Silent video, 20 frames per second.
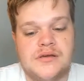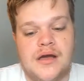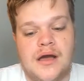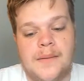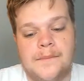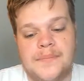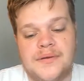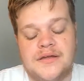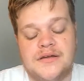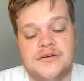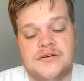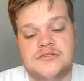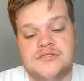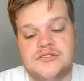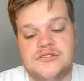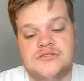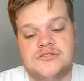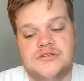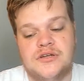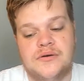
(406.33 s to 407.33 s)

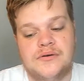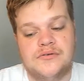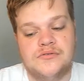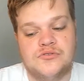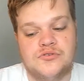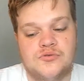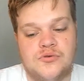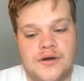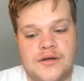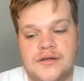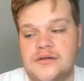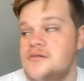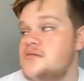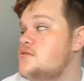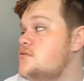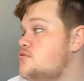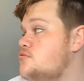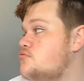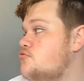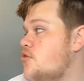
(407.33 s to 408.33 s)
because it was quite
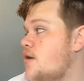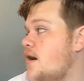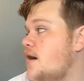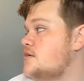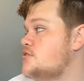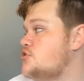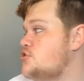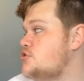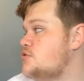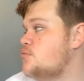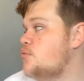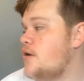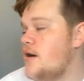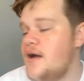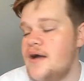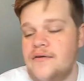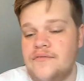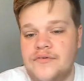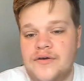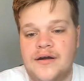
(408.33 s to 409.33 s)
rushed and
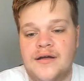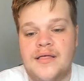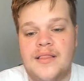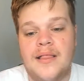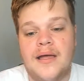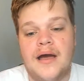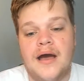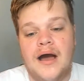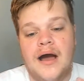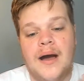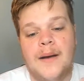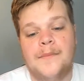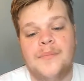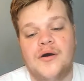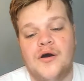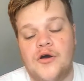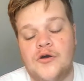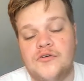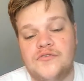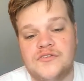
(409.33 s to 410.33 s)
whatever.
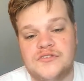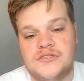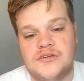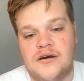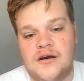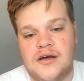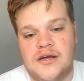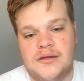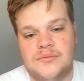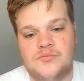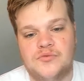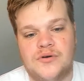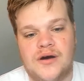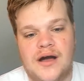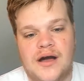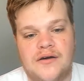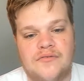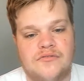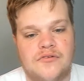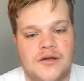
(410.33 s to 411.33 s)
But over time, we'll
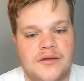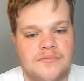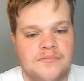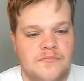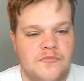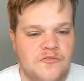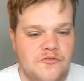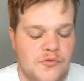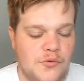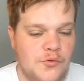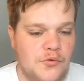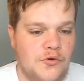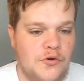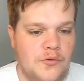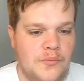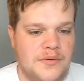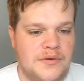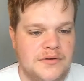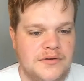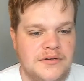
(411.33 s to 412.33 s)
have like
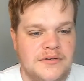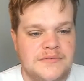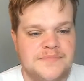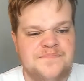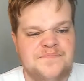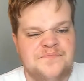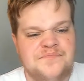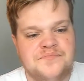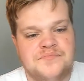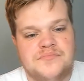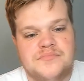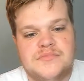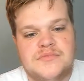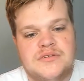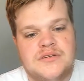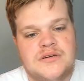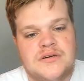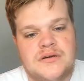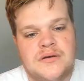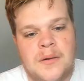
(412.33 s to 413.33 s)
form and
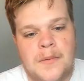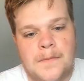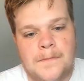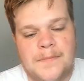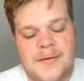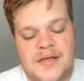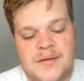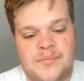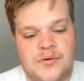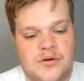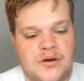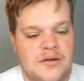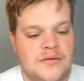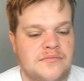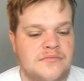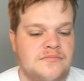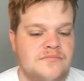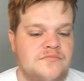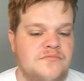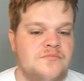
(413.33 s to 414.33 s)
people
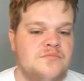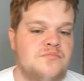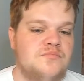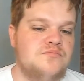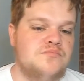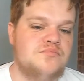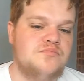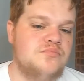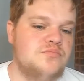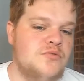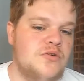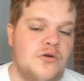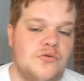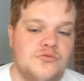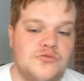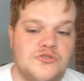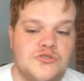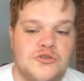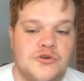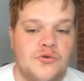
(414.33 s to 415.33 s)
in
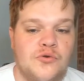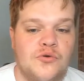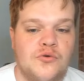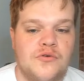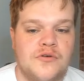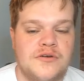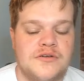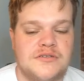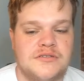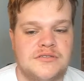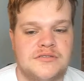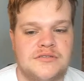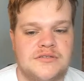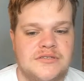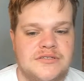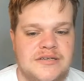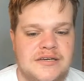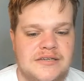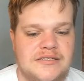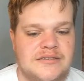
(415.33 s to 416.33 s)
goal scorers and
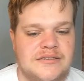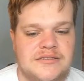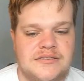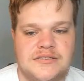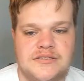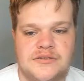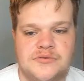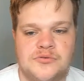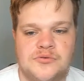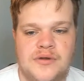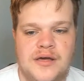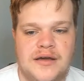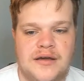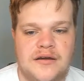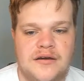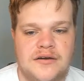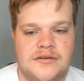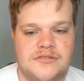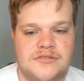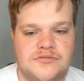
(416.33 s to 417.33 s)
assists and all that
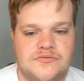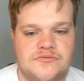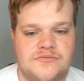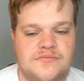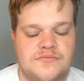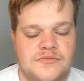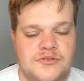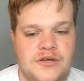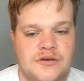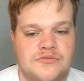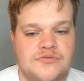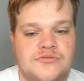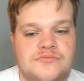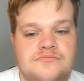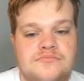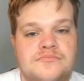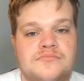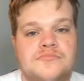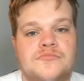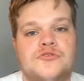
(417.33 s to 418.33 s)
kind of
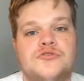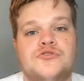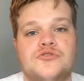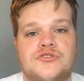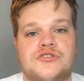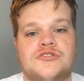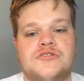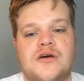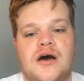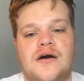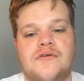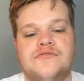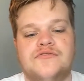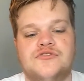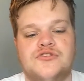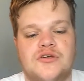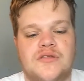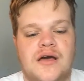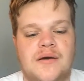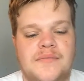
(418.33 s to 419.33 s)
good stuff.
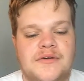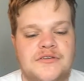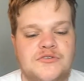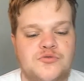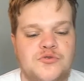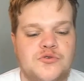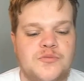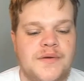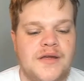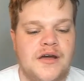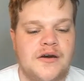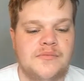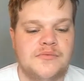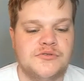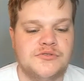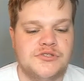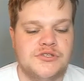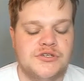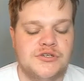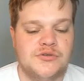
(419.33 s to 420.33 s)
So that means we'll be
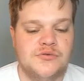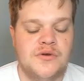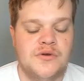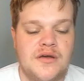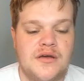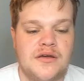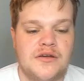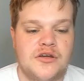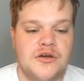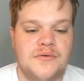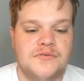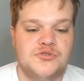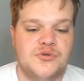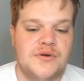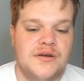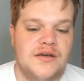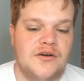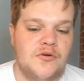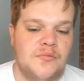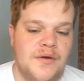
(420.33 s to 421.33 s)
able to go into
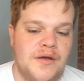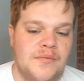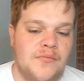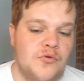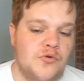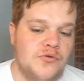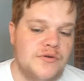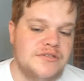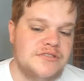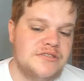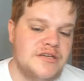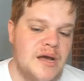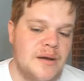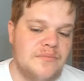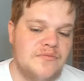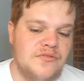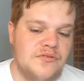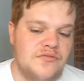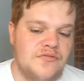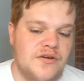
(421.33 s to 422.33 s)
a little bit more in
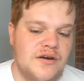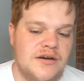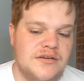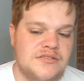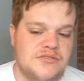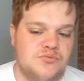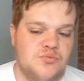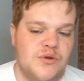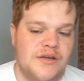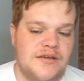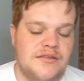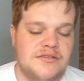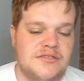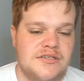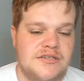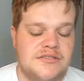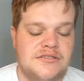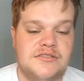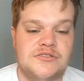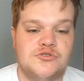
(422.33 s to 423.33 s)
depth. The first week of the
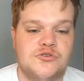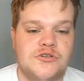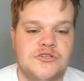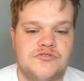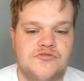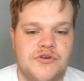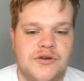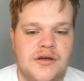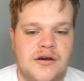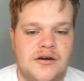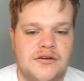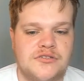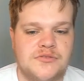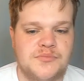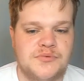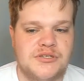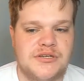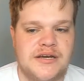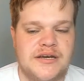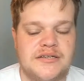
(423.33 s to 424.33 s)
season is always really hard to
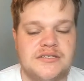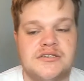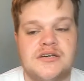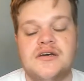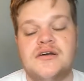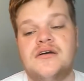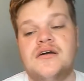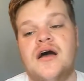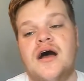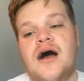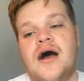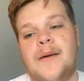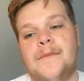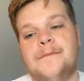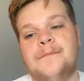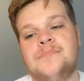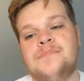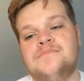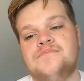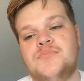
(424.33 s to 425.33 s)
predict,
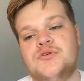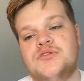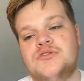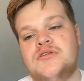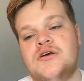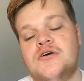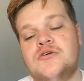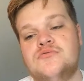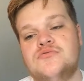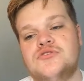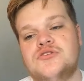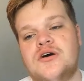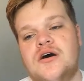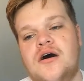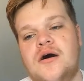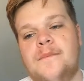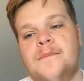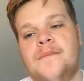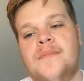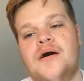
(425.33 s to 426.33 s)
but those
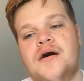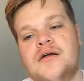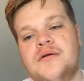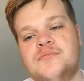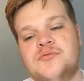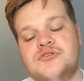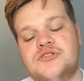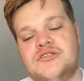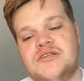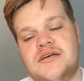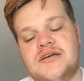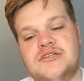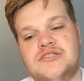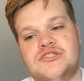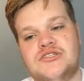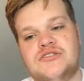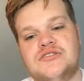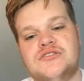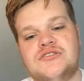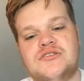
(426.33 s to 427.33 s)
are my
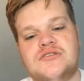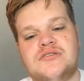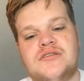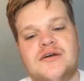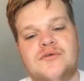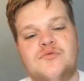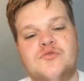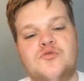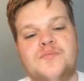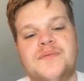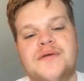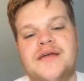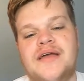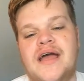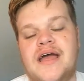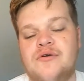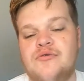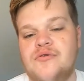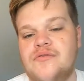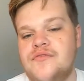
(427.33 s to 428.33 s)
predictions. There will be
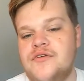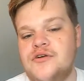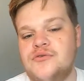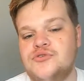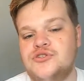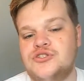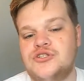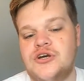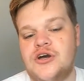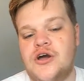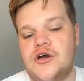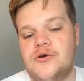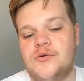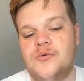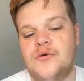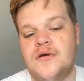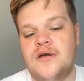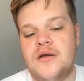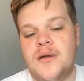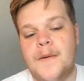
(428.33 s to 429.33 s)
a review
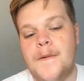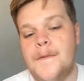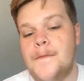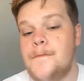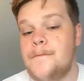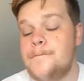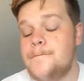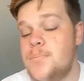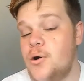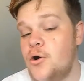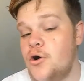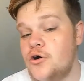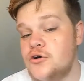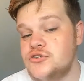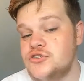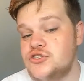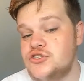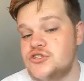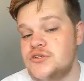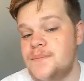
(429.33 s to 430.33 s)
show
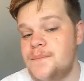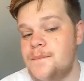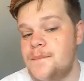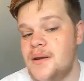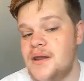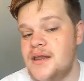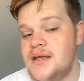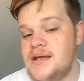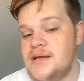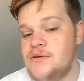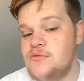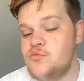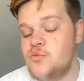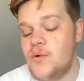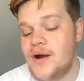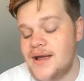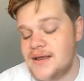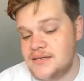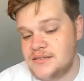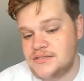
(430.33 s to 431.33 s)
possibly
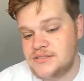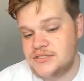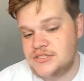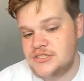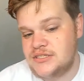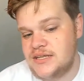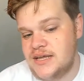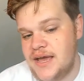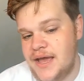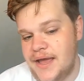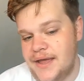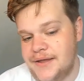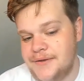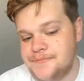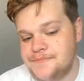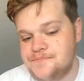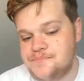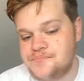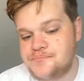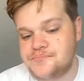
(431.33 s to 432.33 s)
Wednesday
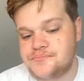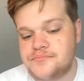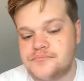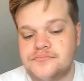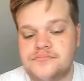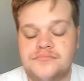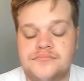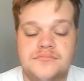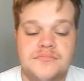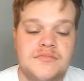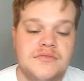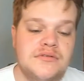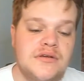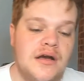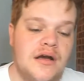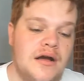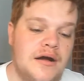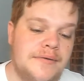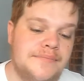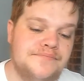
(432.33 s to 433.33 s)

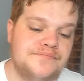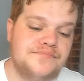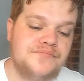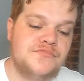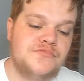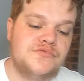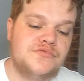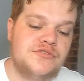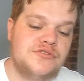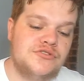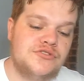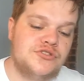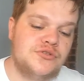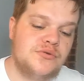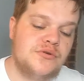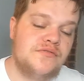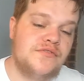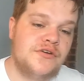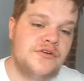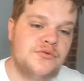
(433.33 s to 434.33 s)
to
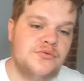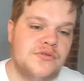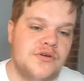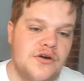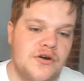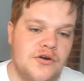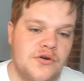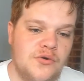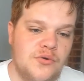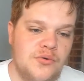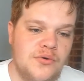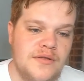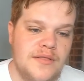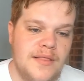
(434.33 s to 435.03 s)
review the whole